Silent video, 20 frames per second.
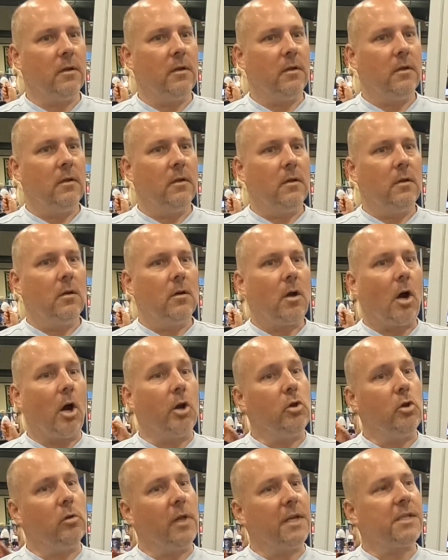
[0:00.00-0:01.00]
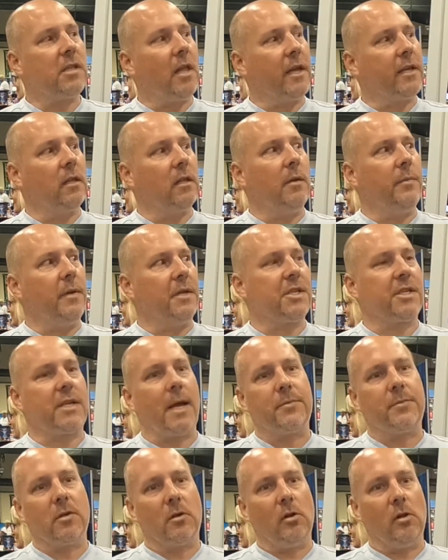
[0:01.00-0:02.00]
Okay. Are you less likely to be
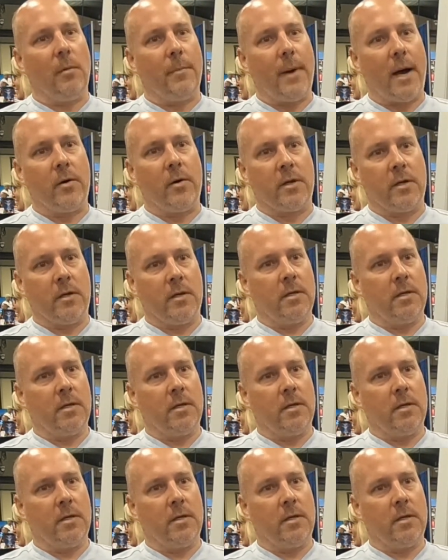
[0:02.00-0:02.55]
skeptical about it?